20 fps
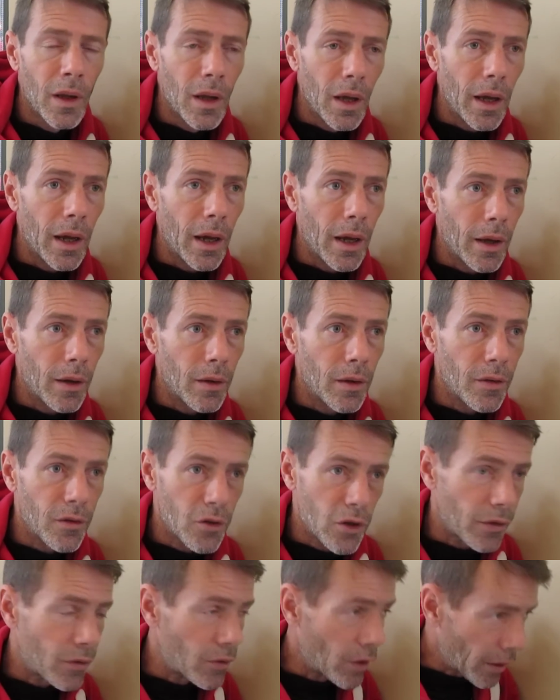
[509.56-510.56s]
and
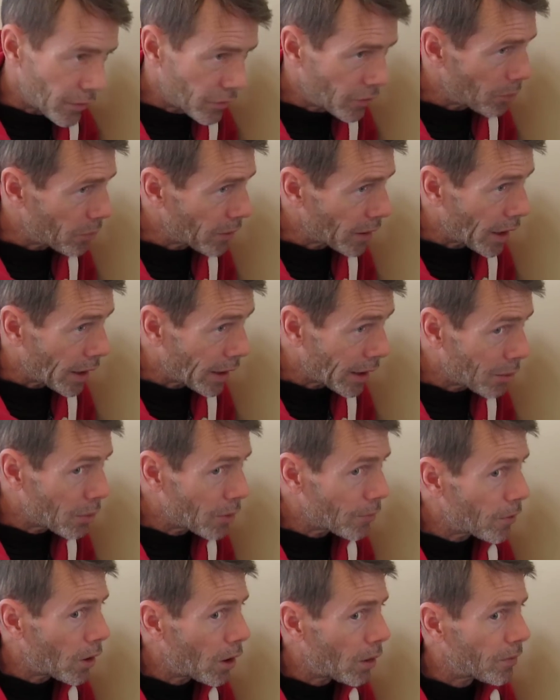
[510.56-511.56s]
it's just not something I am
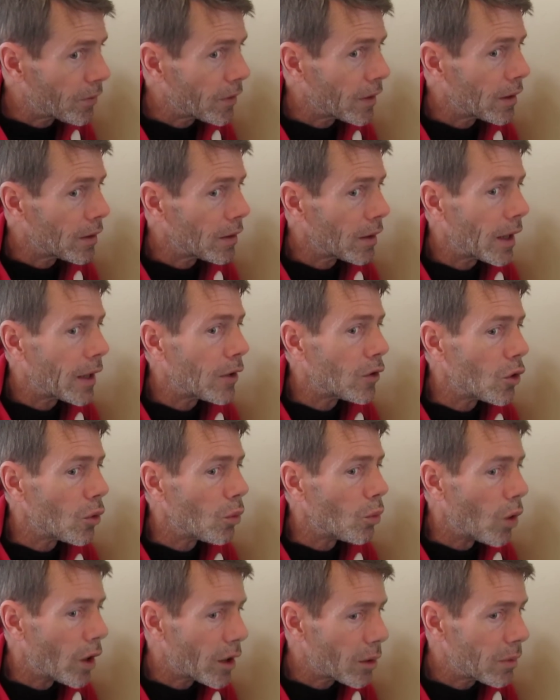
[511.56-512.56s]
involved in and
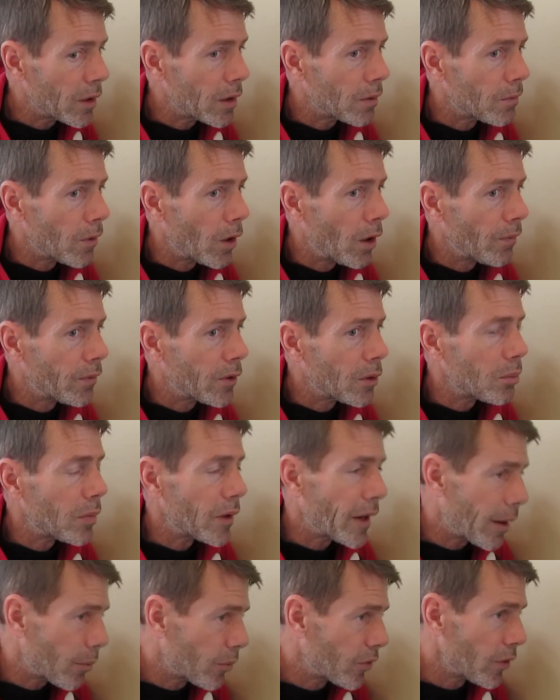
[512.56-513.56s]
don't want to be involved in,
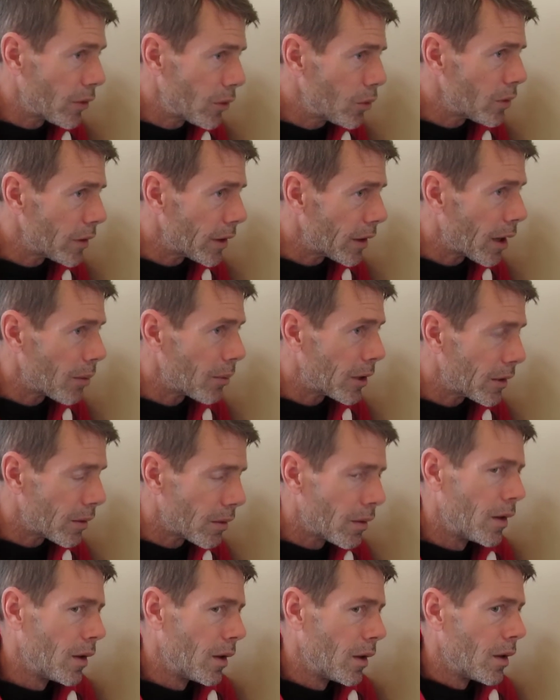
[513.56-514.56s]
but absolutely. I mean,
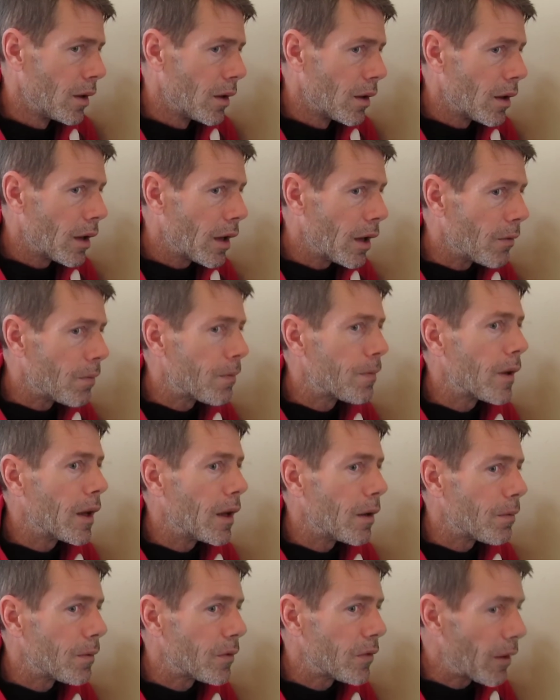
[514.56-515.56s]
if
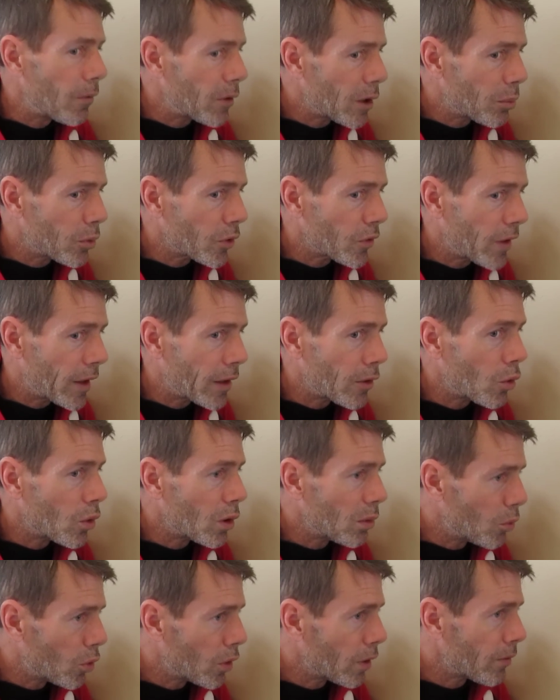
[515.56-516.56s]
70%
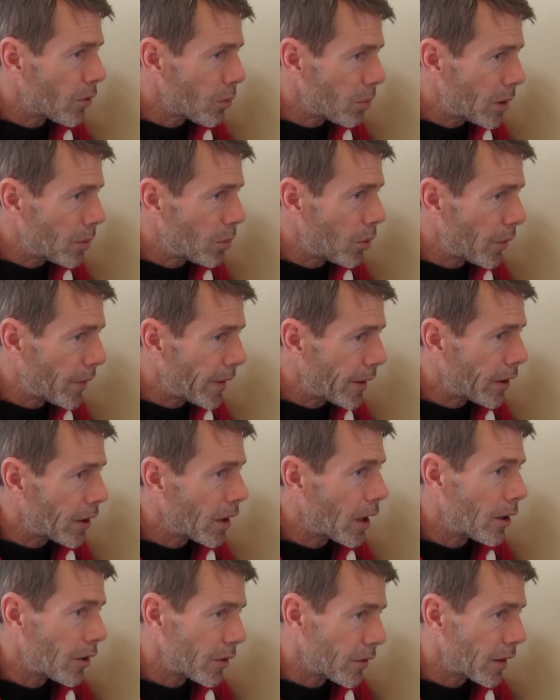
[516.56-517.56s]
or more of the people there
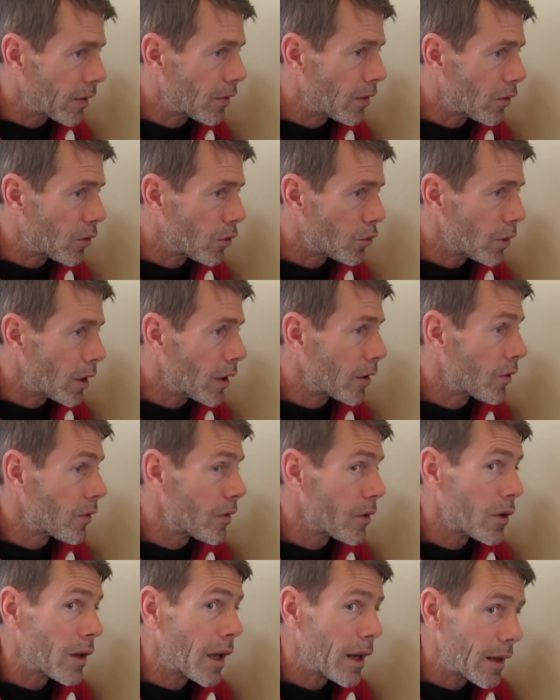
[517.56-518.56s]
are addicted to drugs,
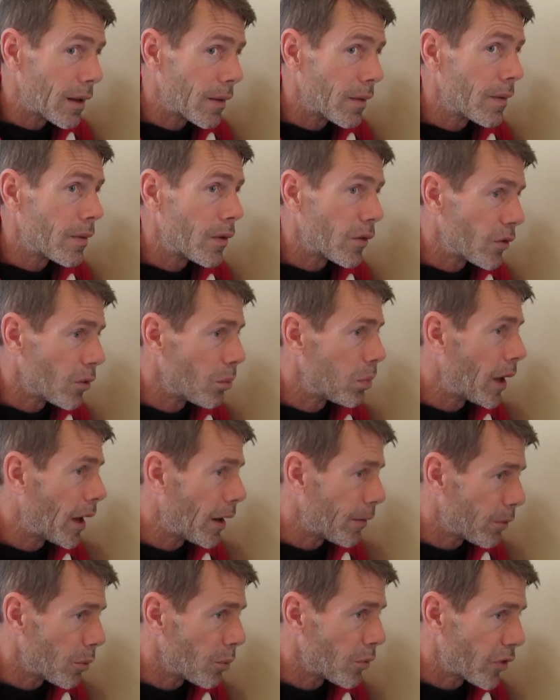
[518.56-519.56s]
they're getting the
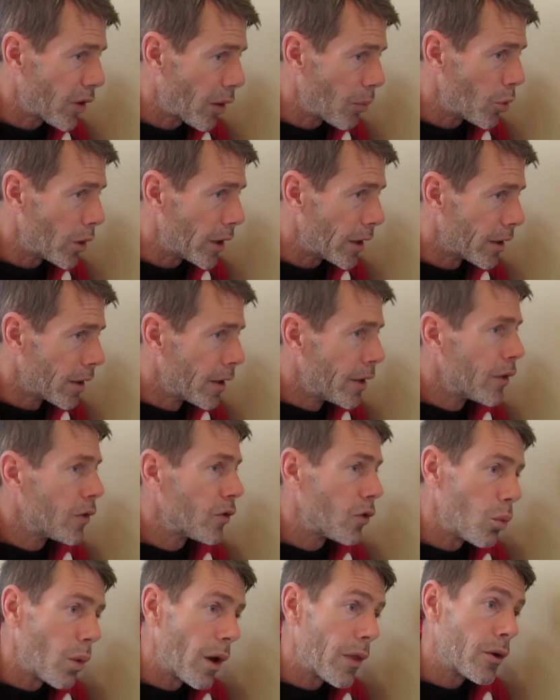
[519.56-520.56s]
supply from somewhere.
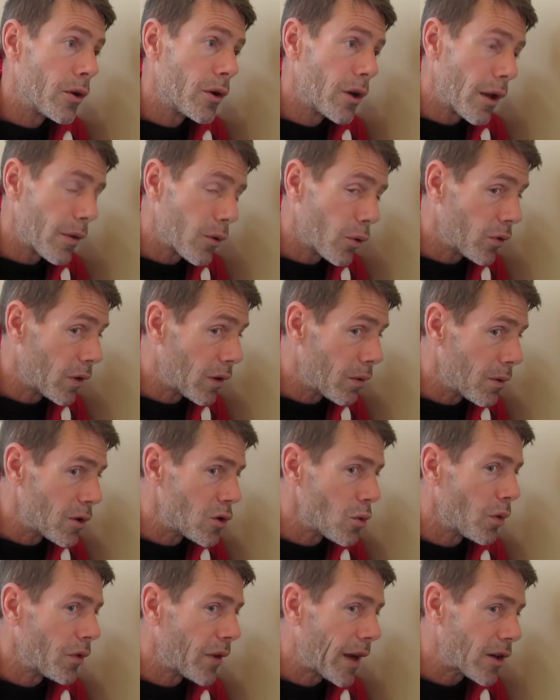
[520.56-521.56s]
So whether or not those
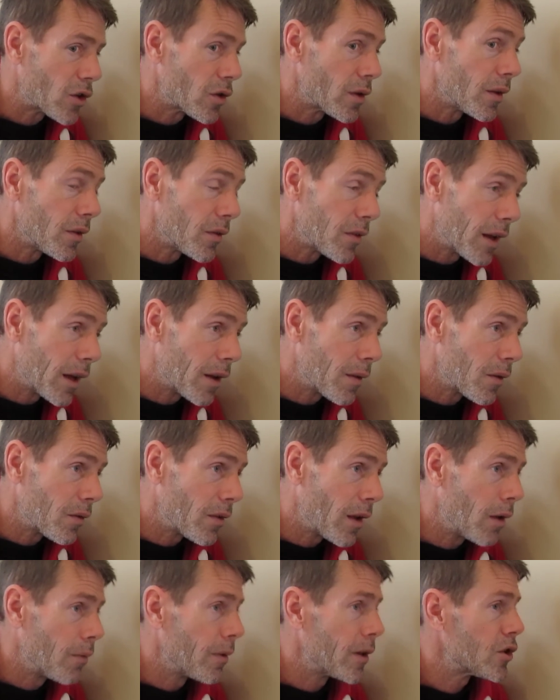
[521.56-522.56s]
individuals actually stay at the
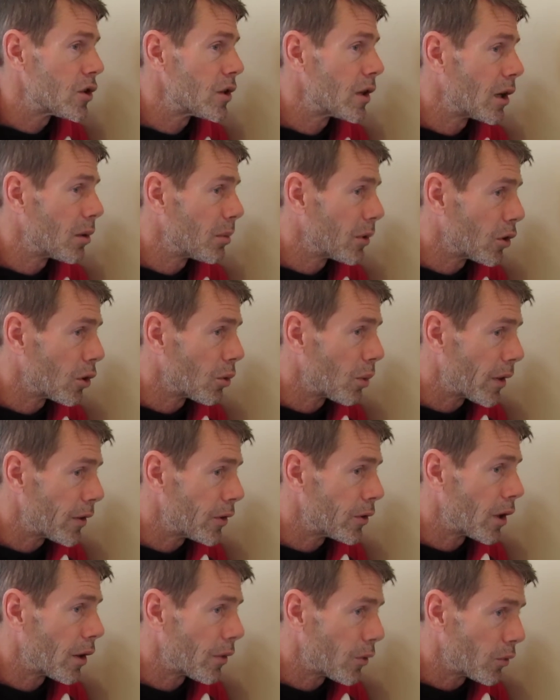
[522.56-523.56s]
Salvation Army or whether
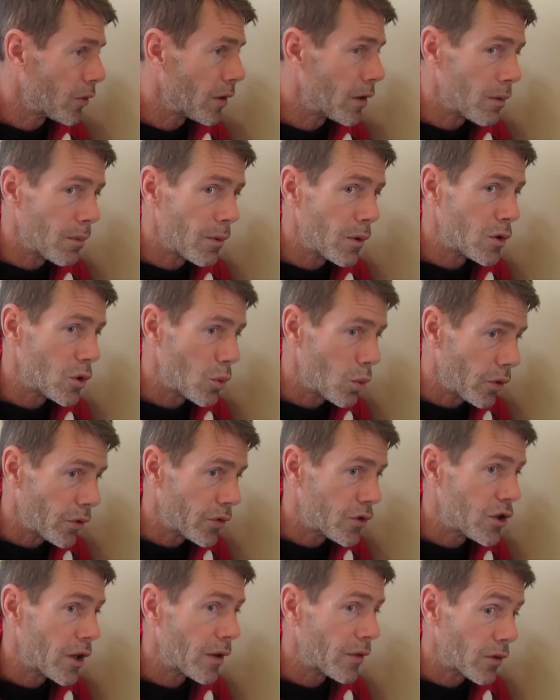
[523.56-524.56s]
or not those individuals
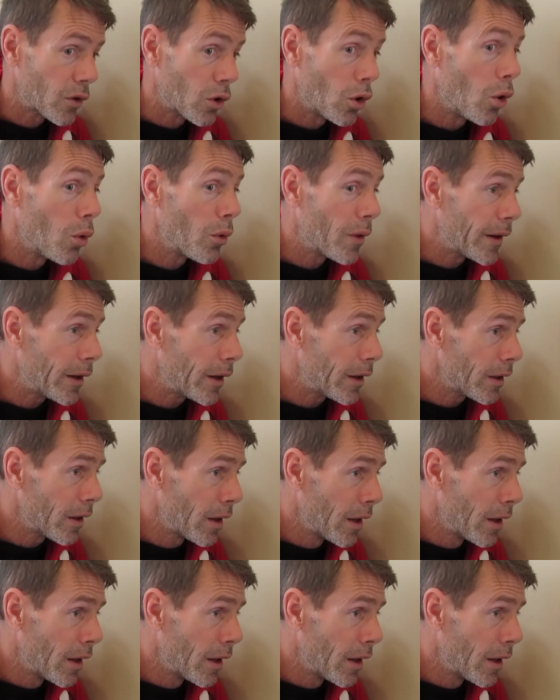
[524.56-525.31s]
just go there